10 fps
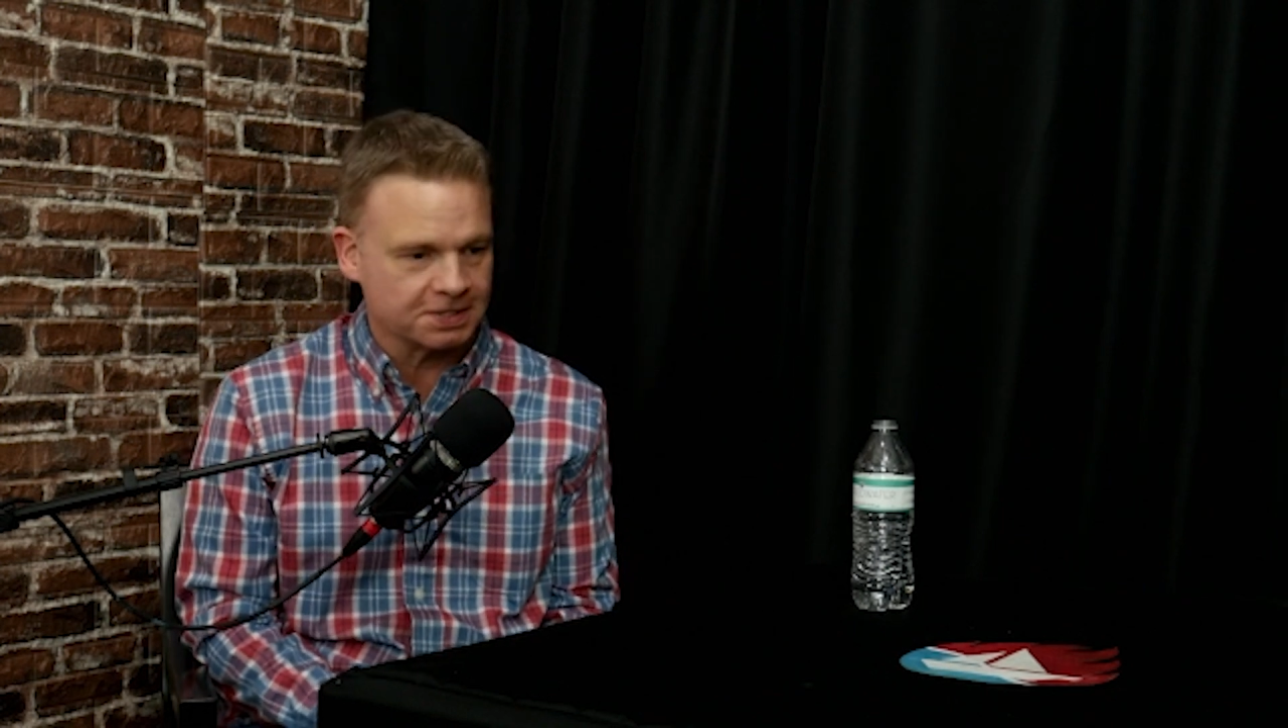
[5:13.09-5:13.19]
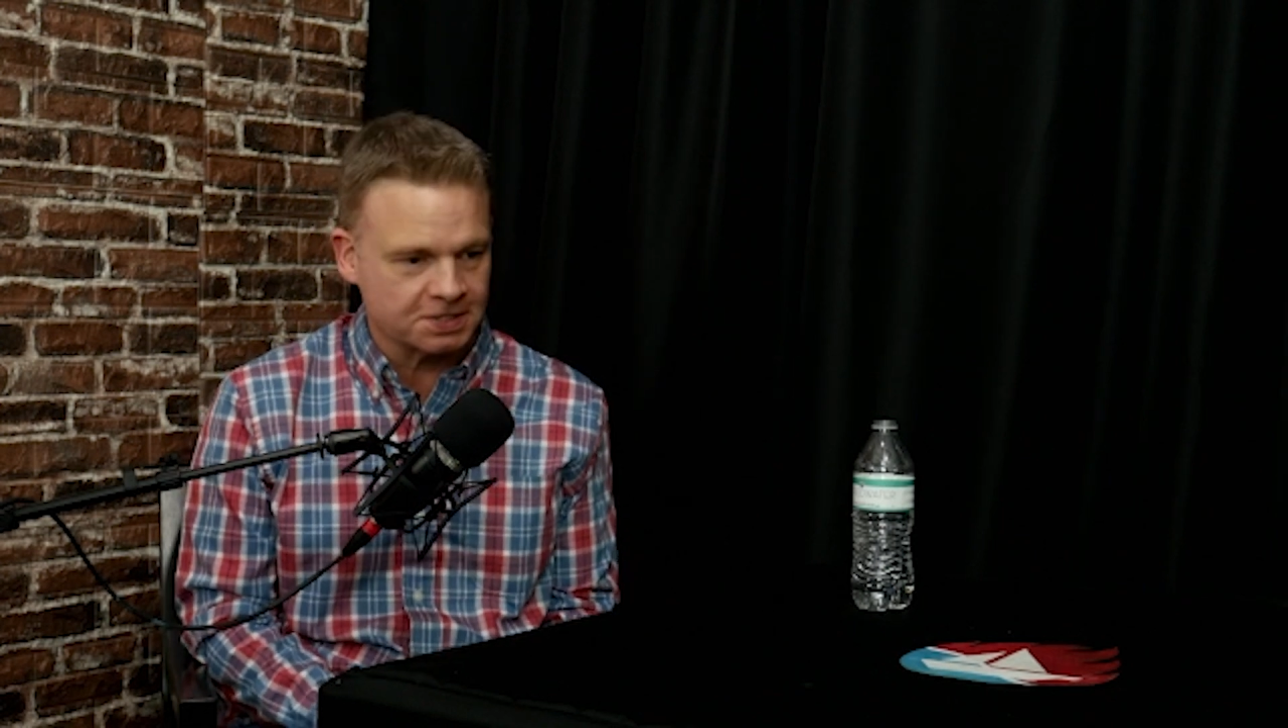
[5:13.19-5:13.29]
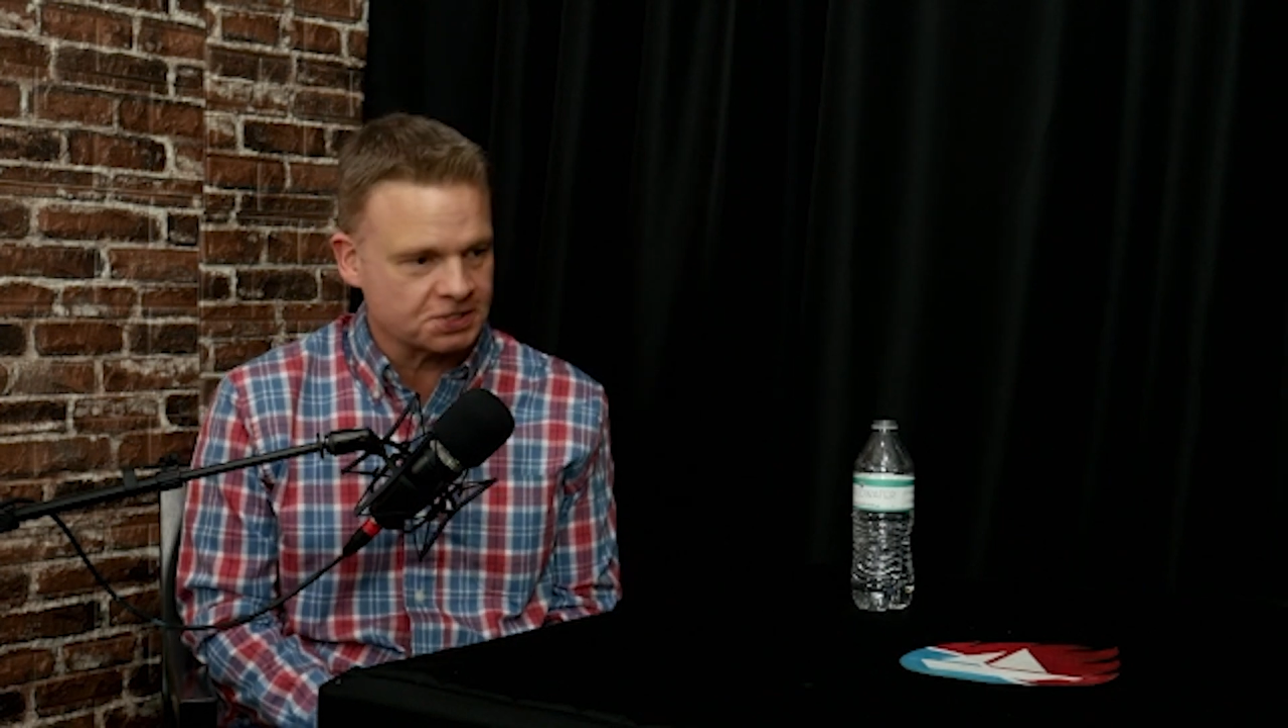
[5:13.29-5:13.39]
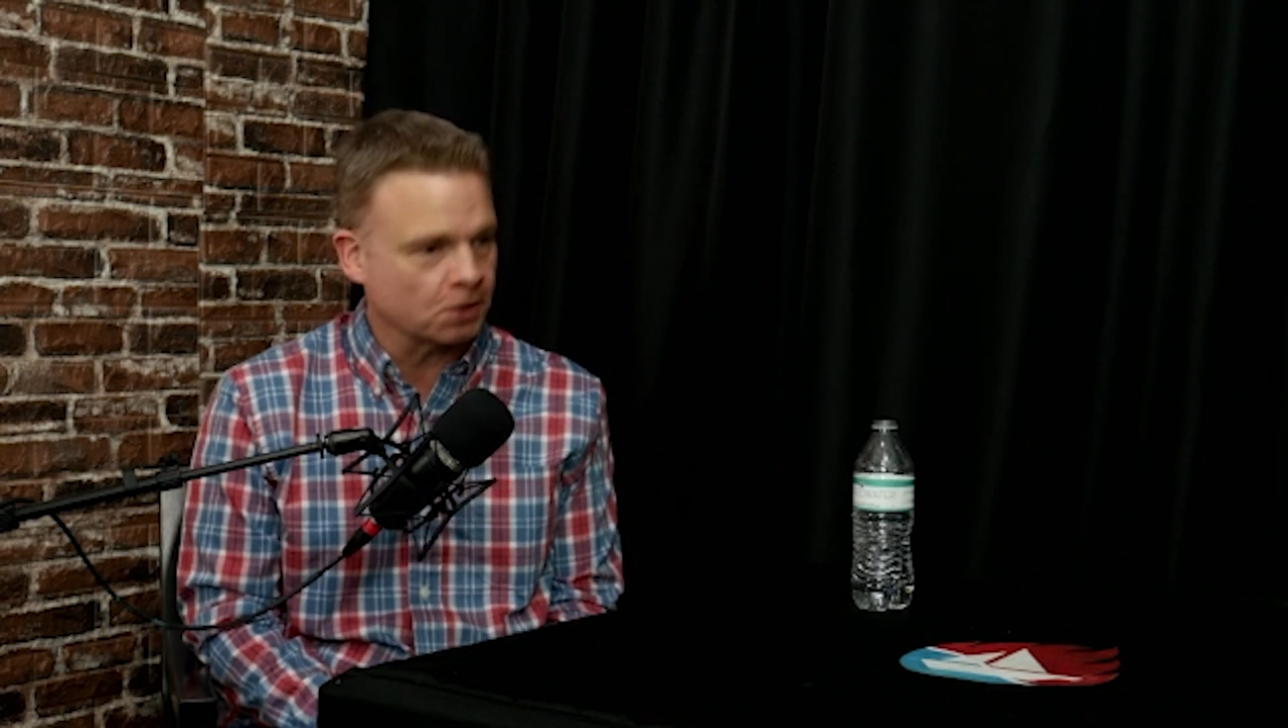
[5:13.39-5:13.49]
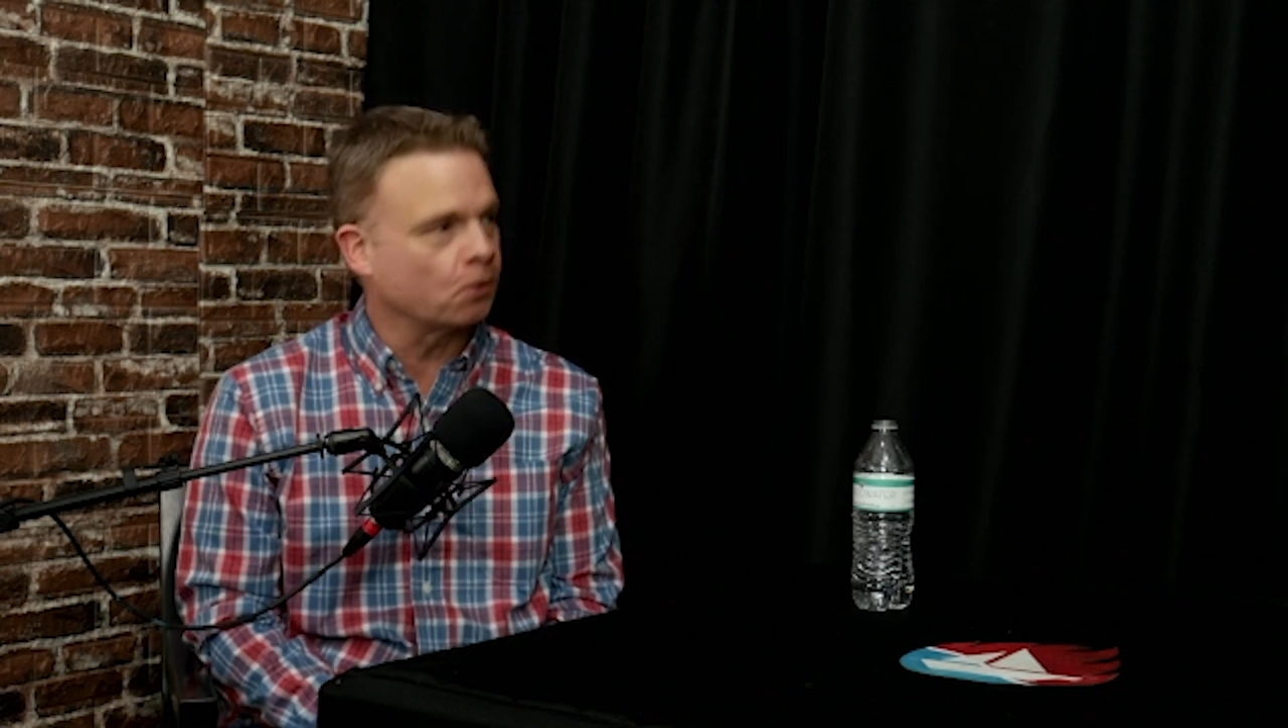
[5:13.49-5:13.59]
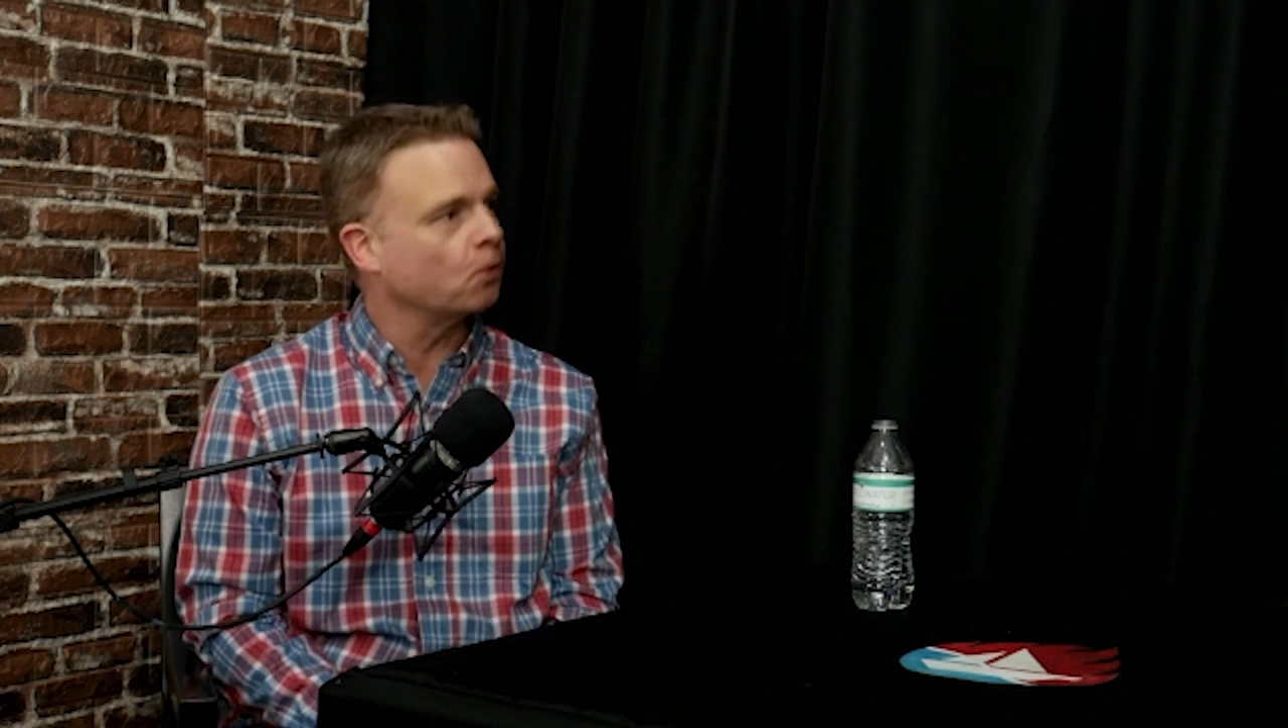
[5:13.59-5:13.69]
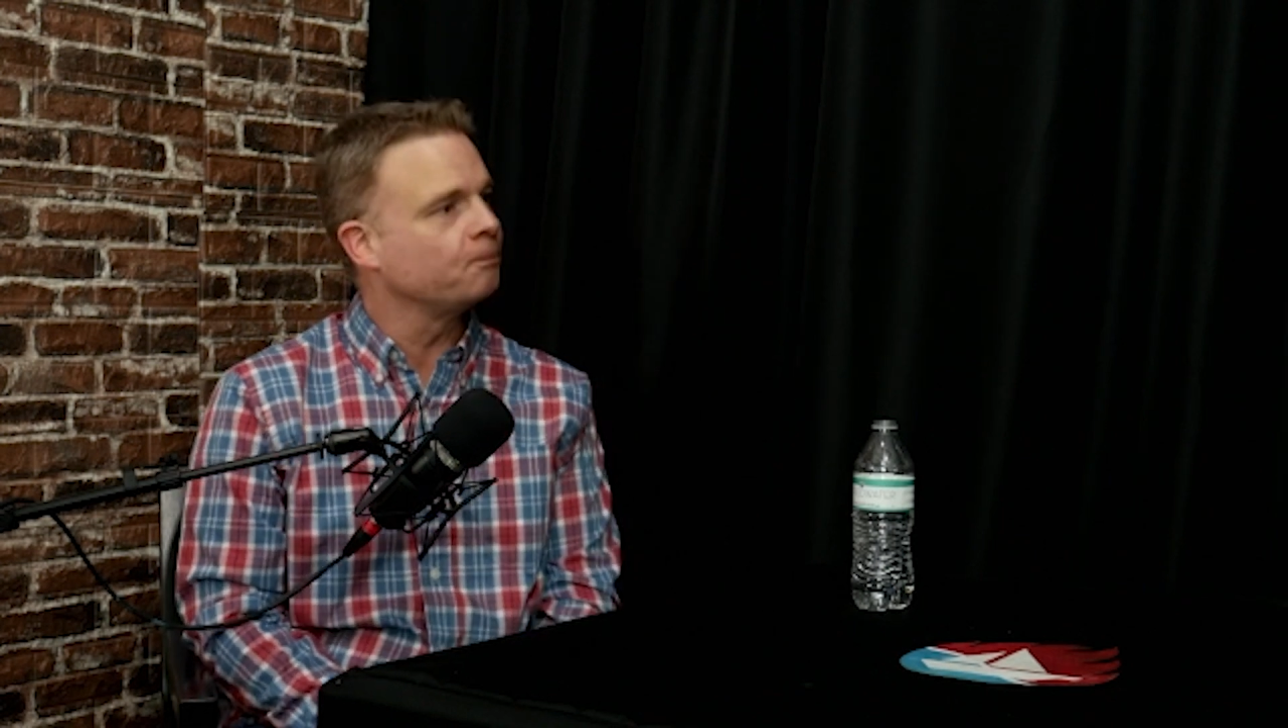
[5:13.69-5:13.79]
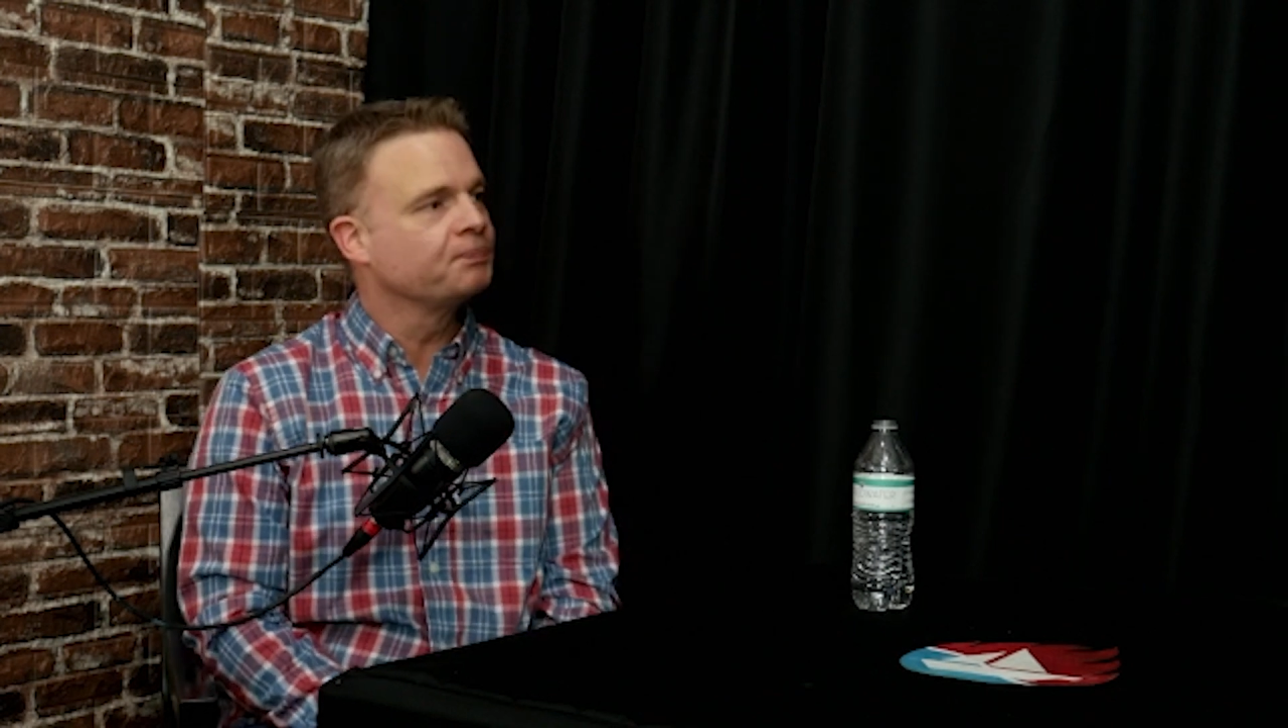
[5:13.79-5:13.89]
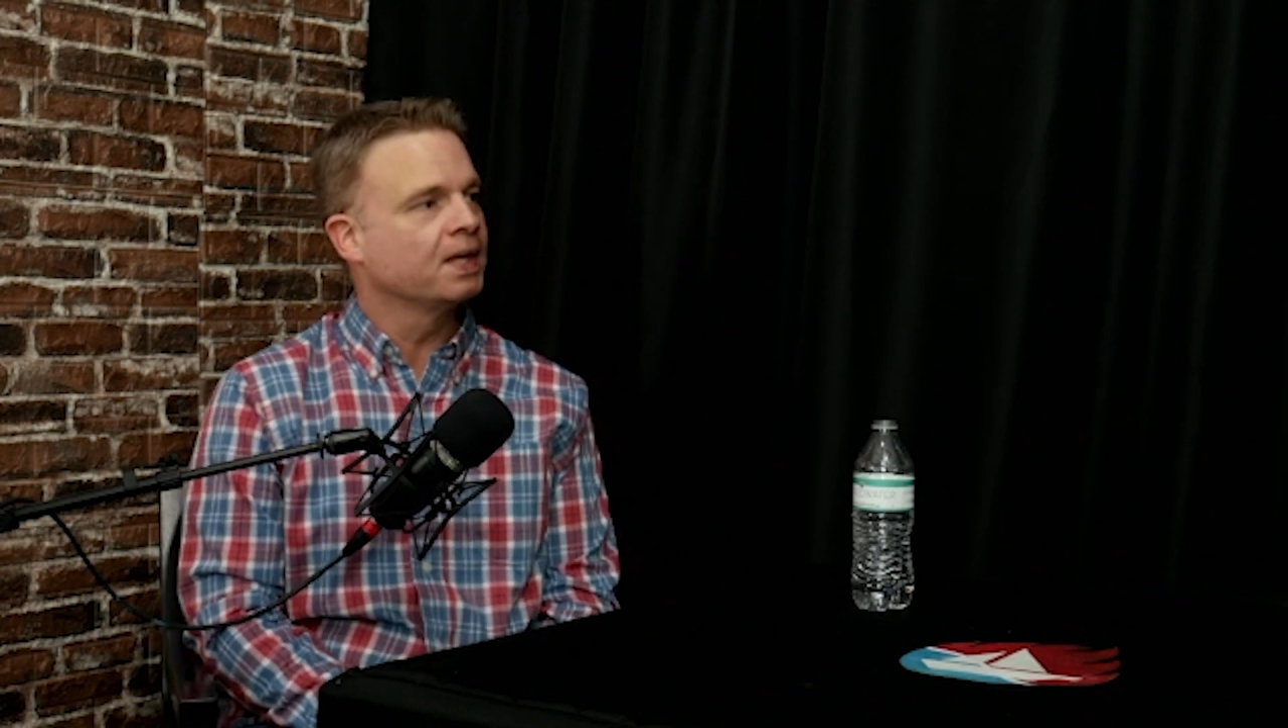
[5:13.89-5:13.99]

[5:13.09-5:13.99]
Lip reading: the soul.